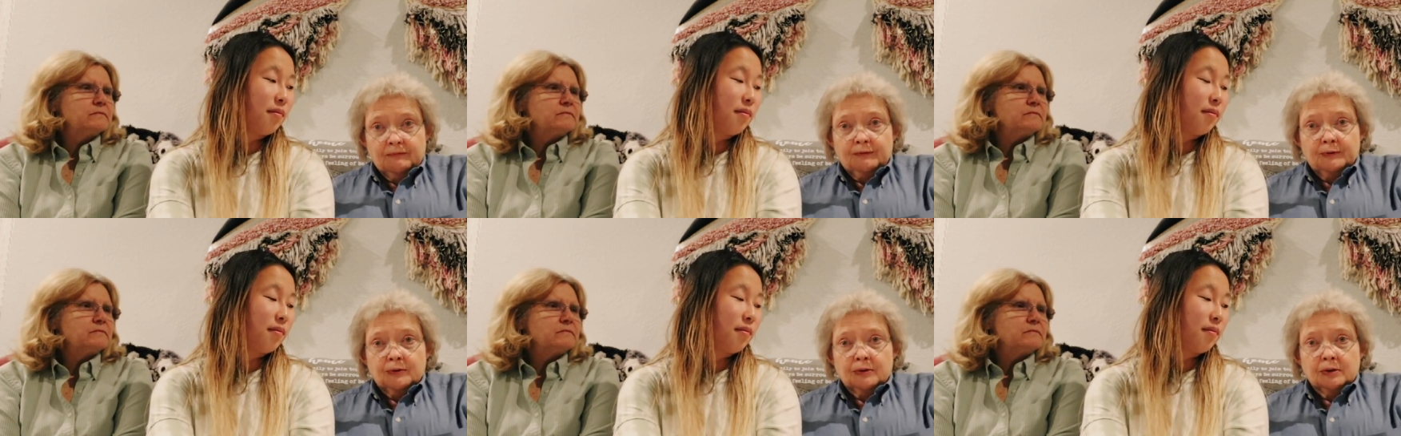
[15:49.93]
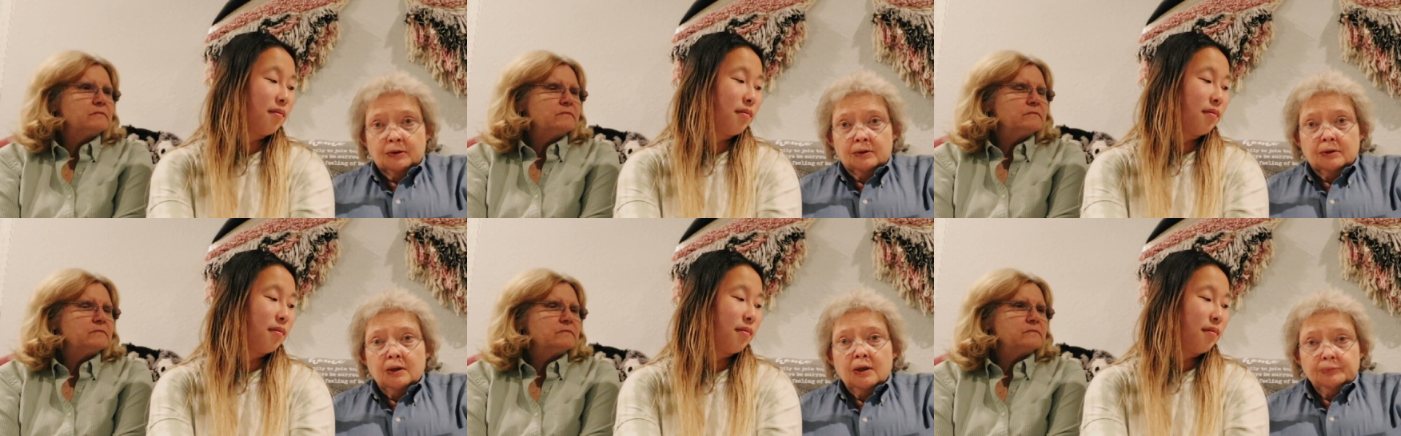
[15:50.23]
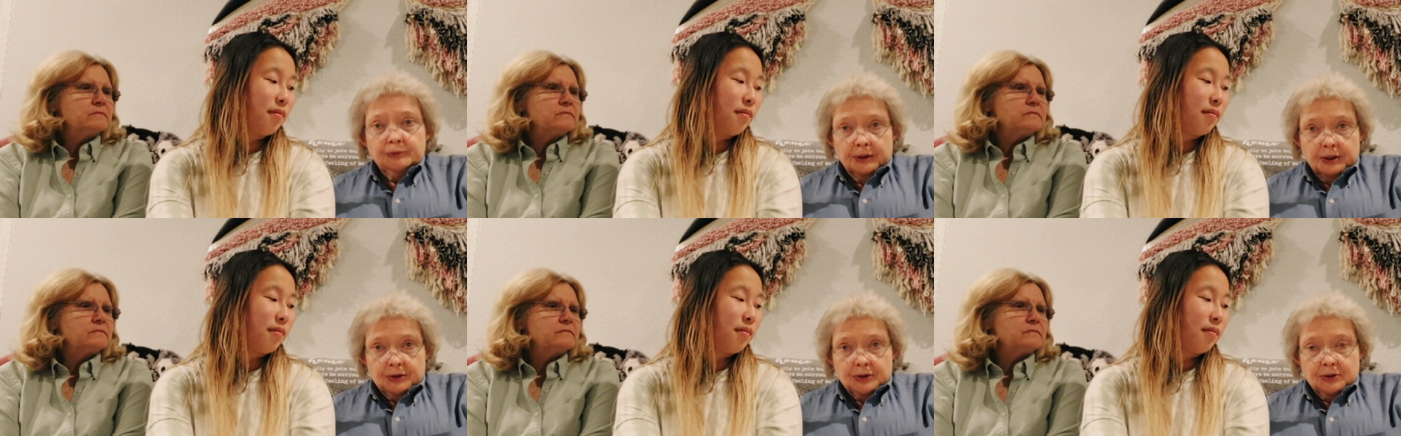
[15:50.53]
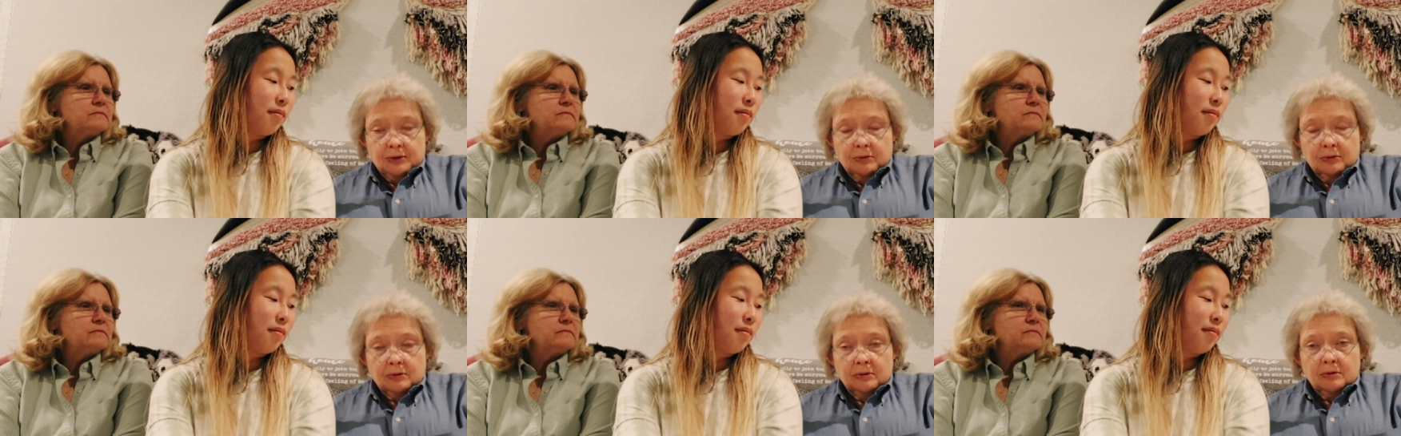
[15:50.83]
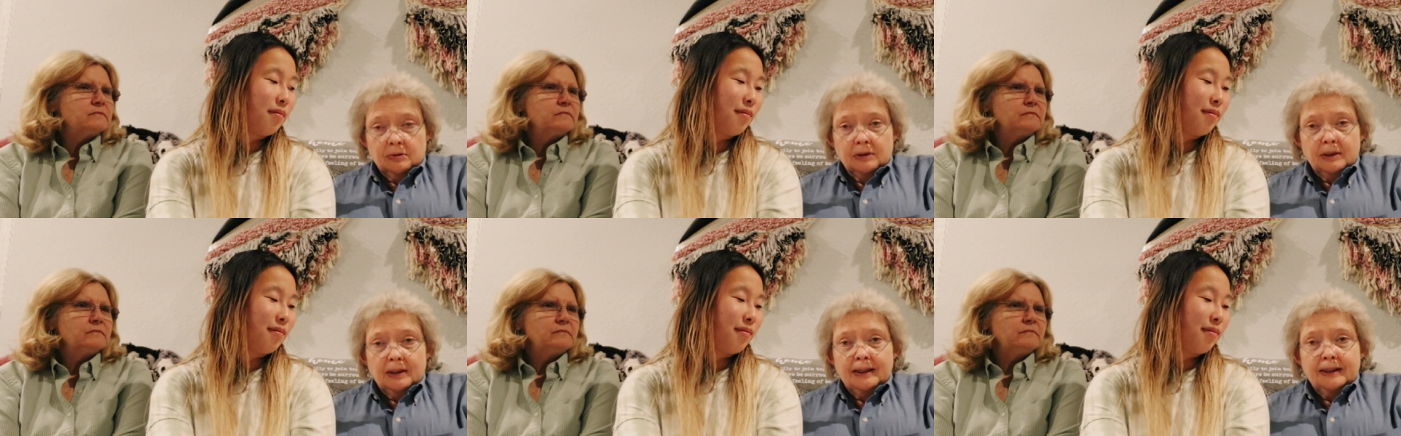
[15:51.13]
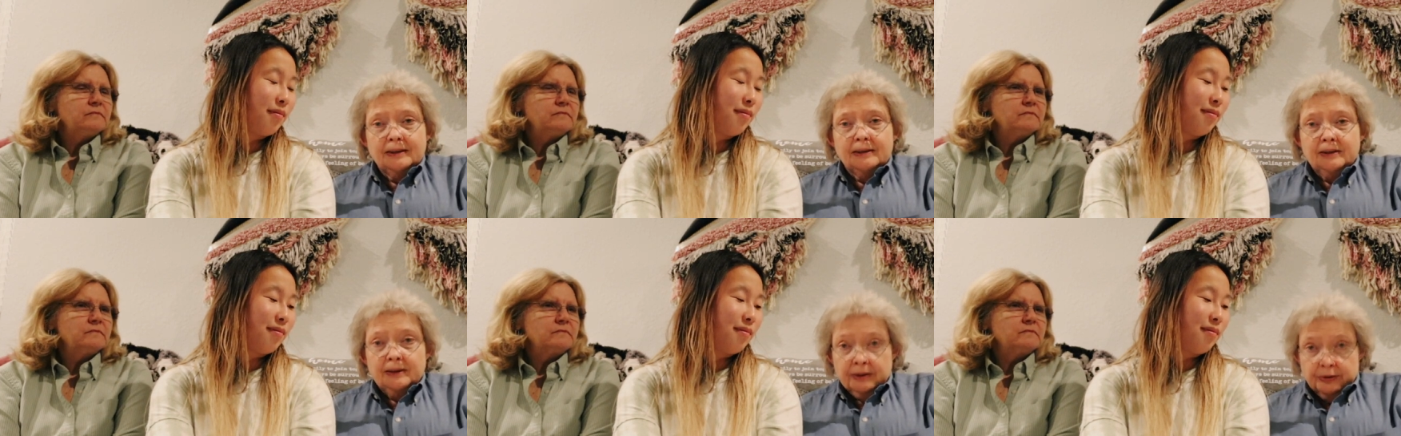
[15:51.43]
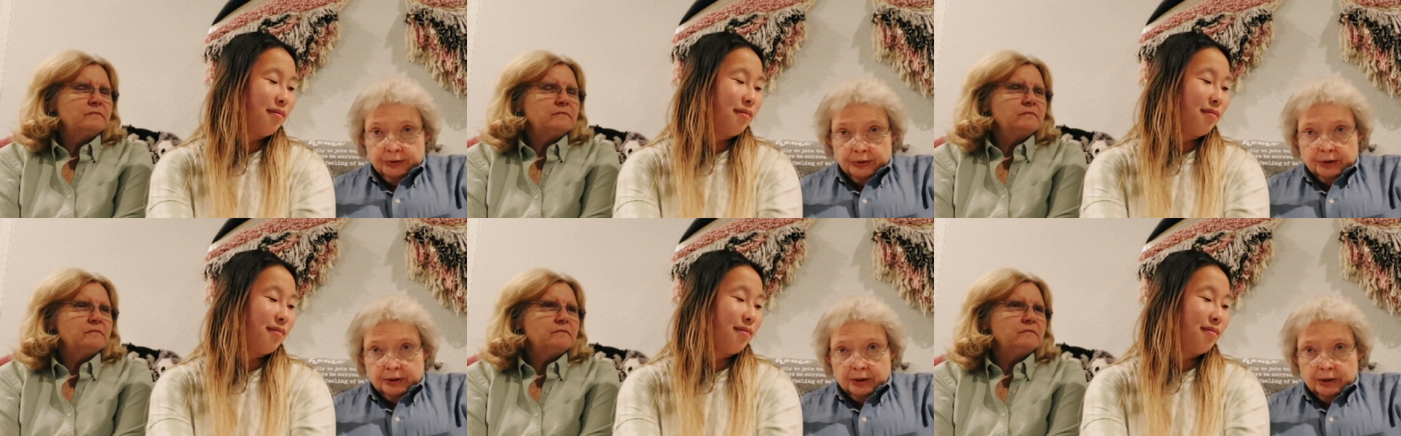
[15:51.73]
Speaker 1: for preschool and
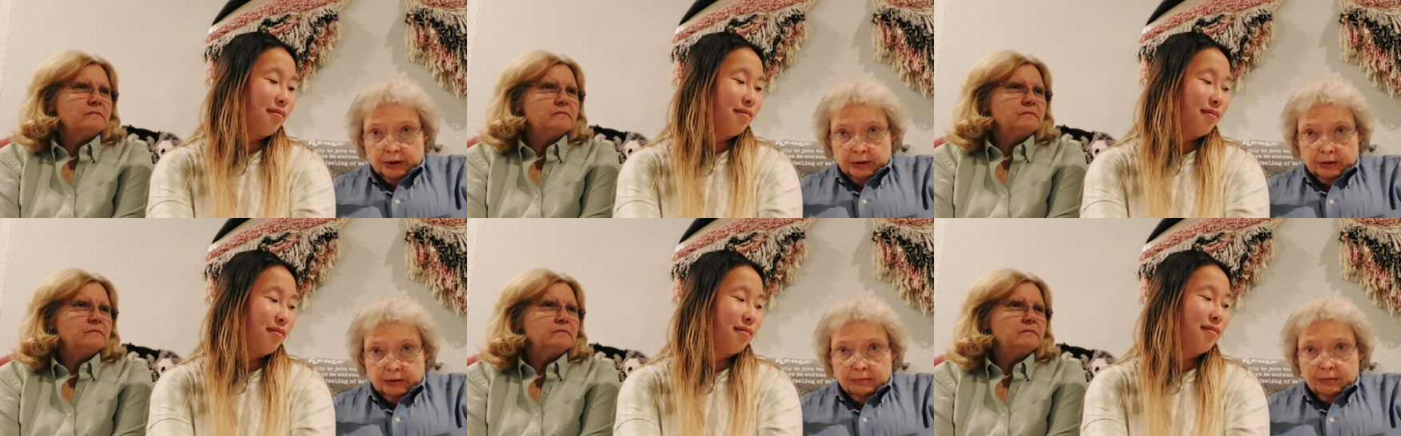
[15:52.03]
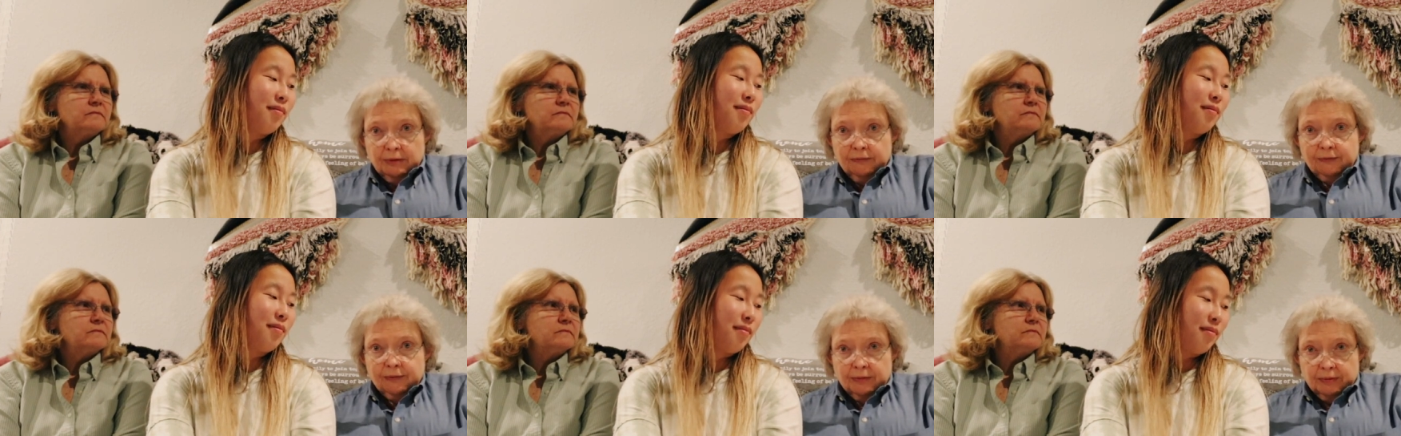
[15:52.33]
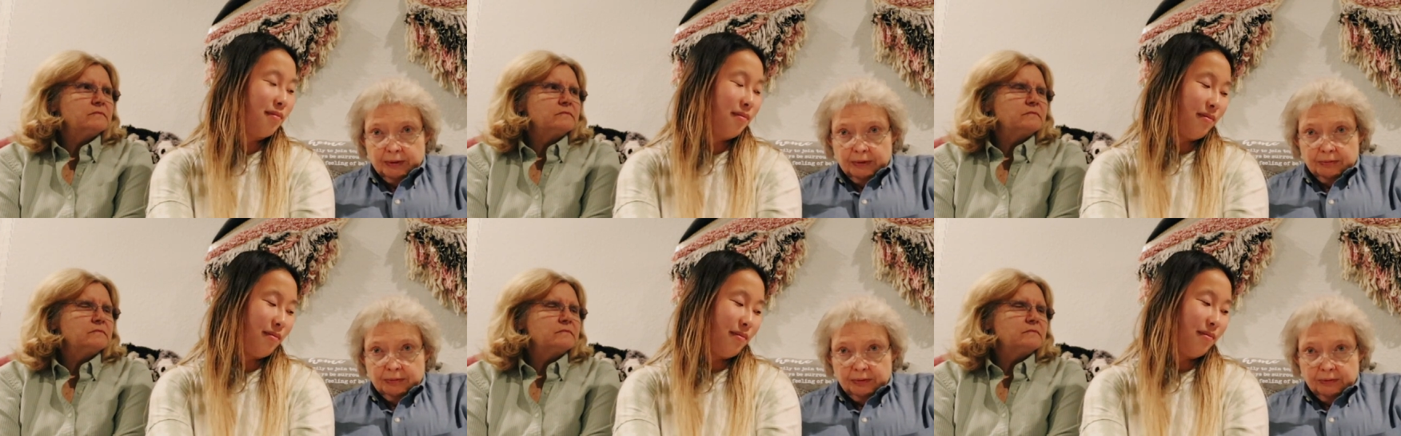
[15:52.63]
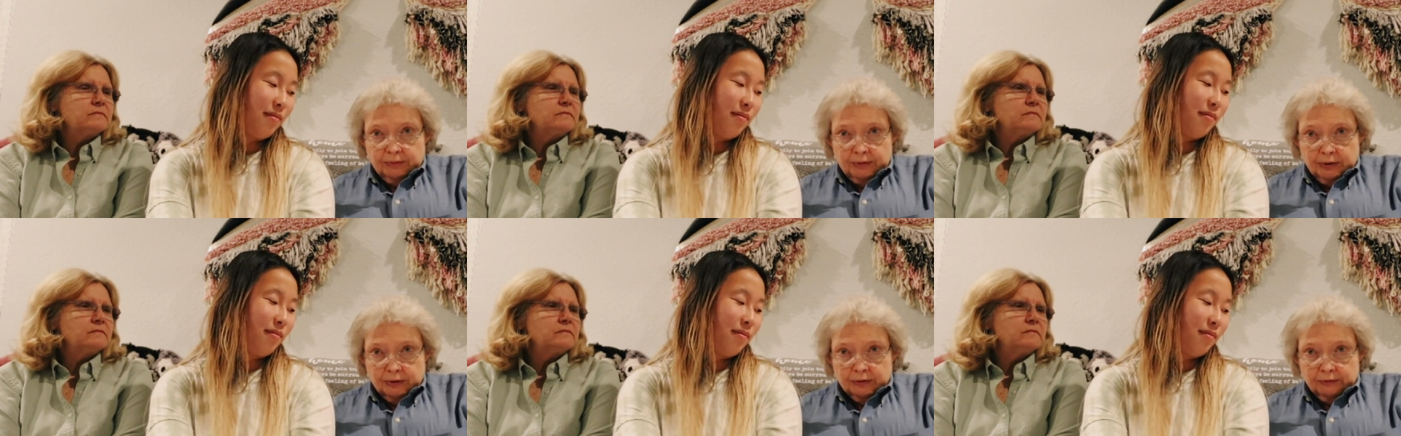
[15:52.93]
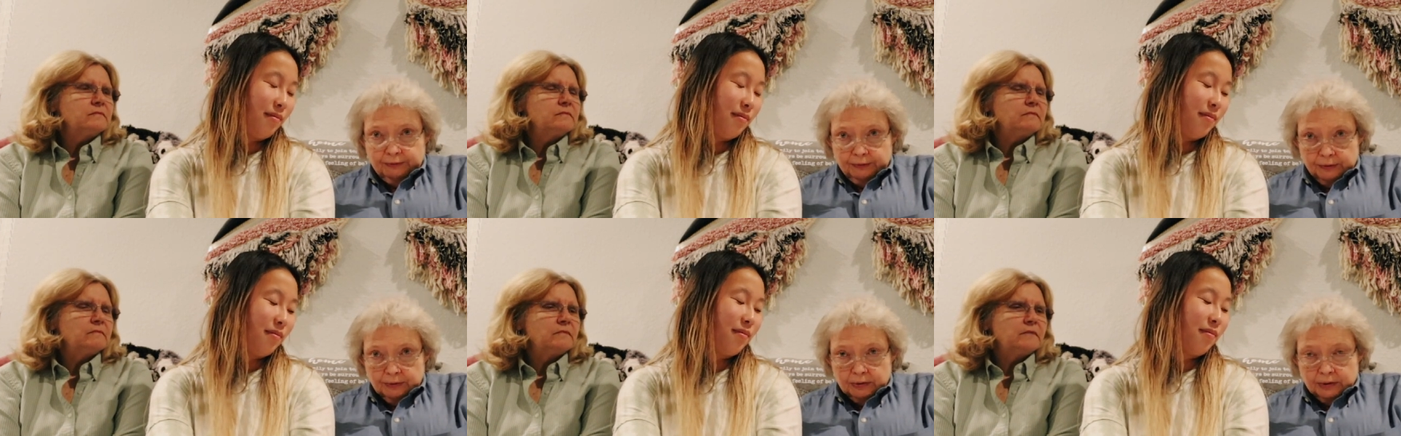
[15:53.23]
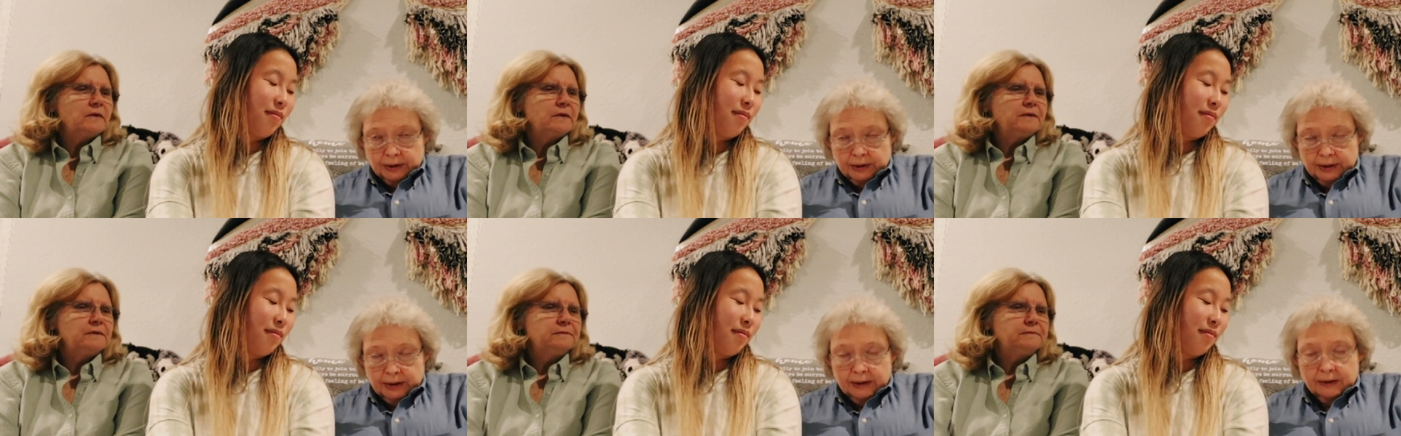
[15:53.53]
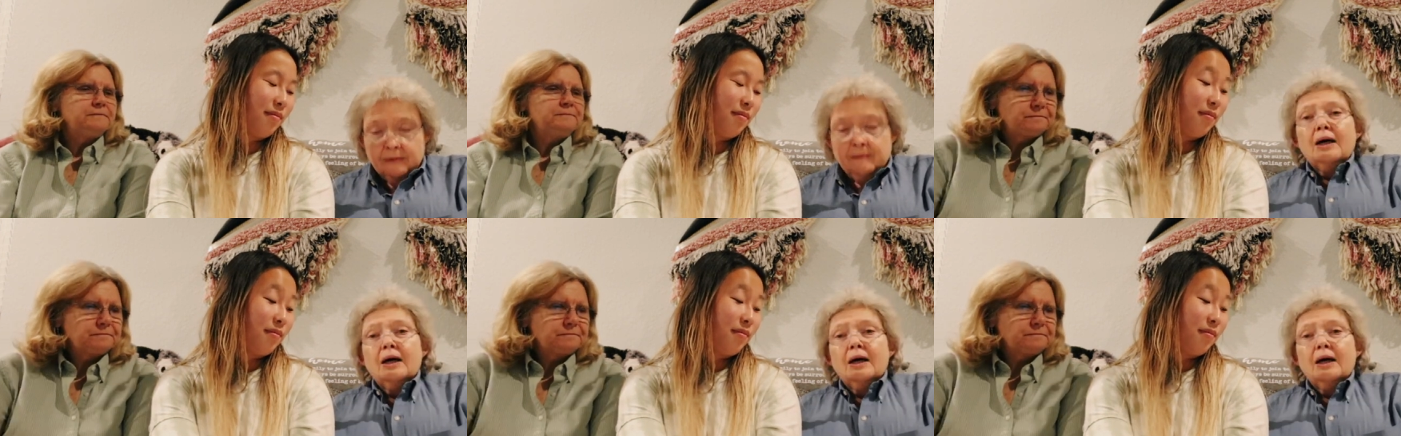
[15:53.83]
kindergarten before we moved here to Florida,